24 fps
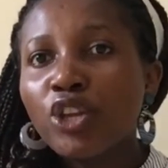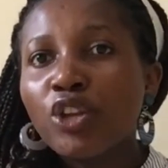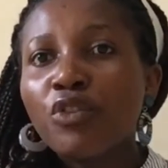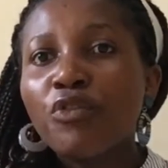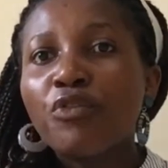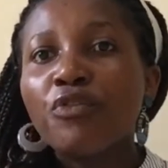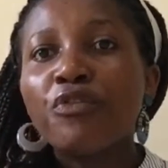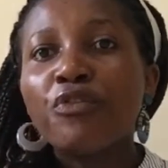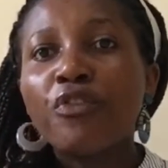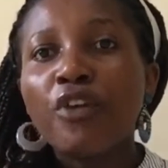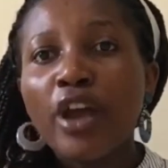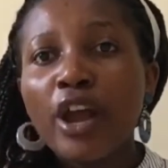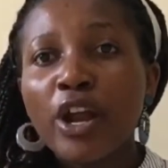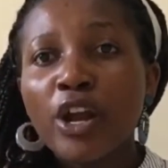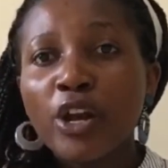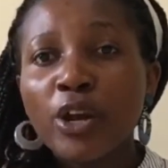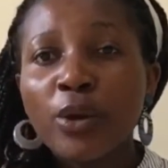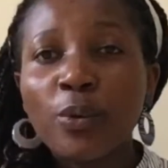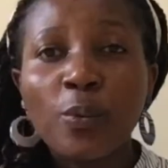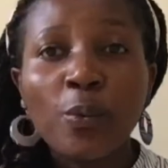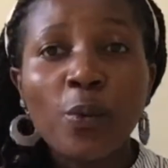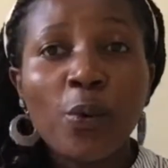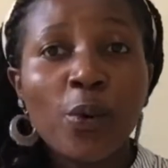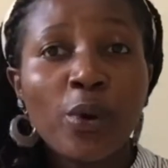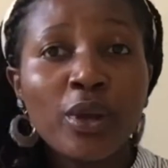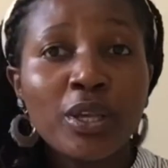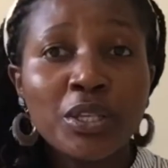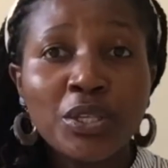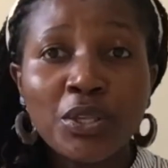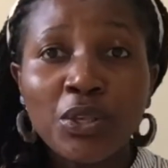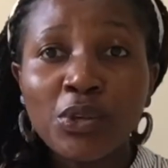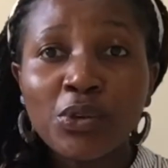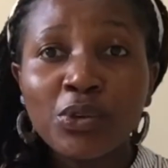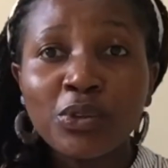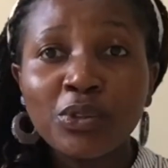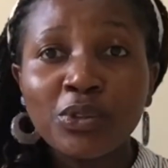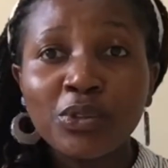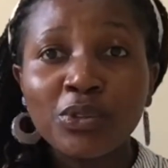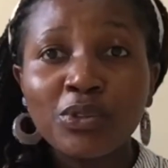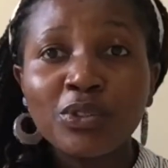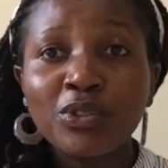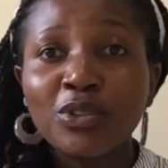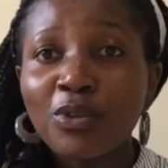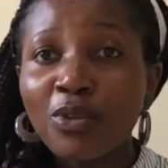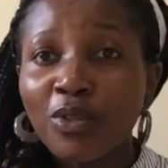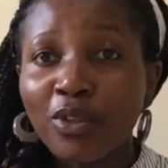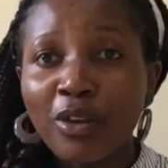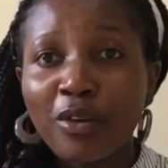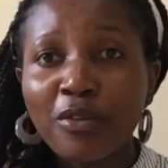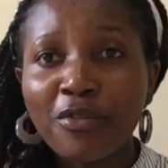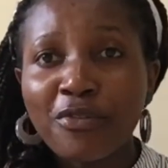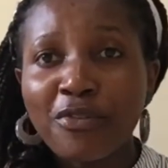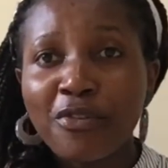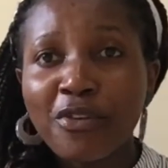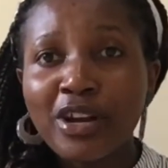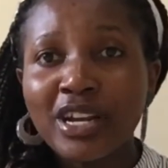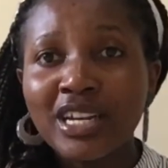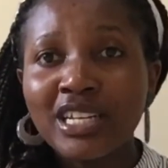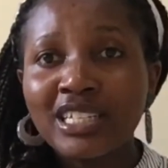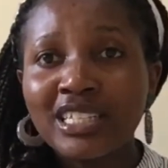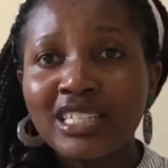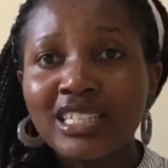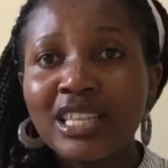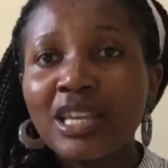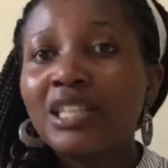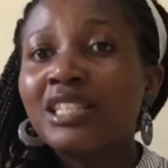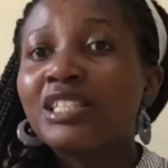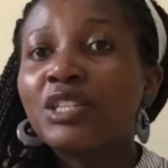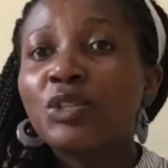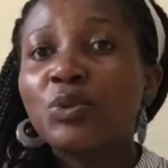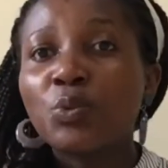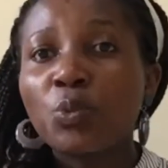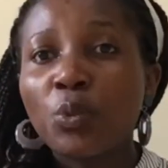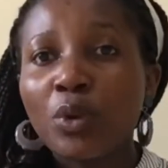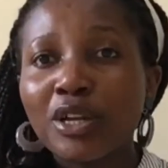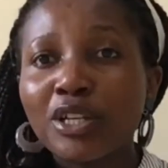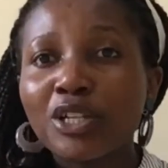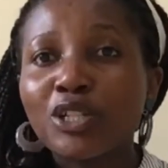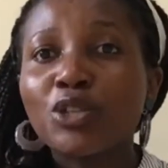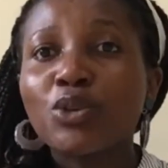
firing questions to their friends. They just want to